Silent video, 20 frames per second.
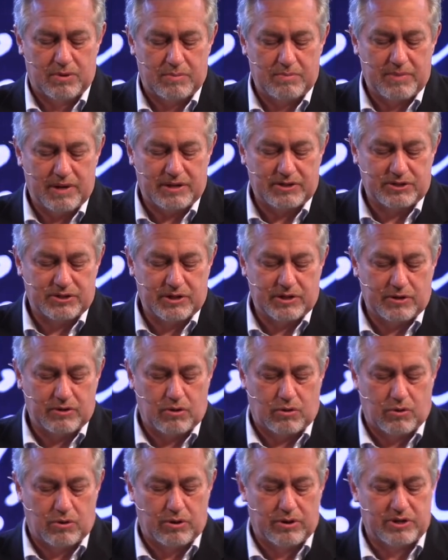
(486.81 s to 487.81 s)
but Betsy and
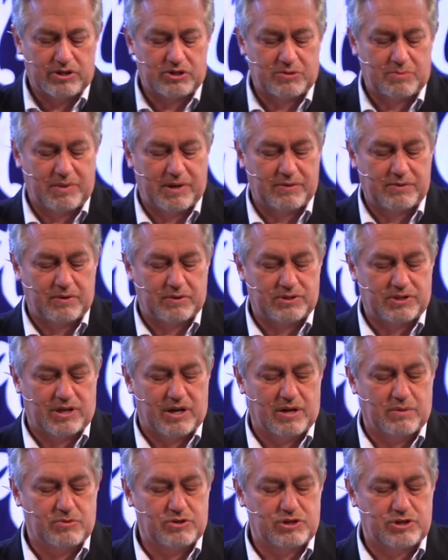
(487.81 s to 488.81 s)
Corrie spent their
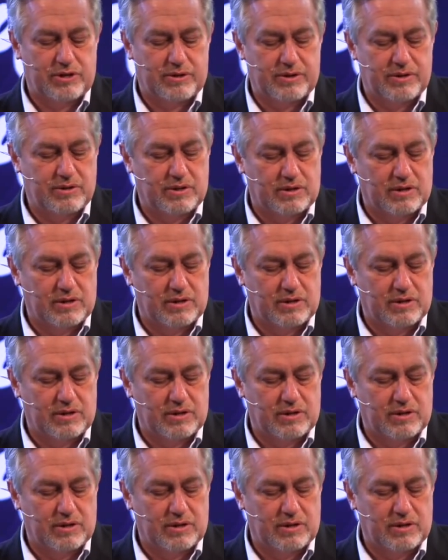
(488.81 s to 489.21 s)
time sharing